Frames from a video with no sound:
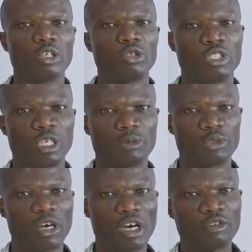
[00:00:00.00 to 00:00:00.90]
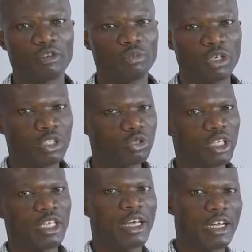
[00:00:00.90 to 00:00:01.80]
2 steps. You have to make sure
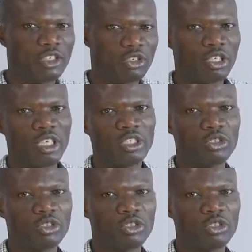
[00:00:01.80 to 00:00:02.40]
that they are strictly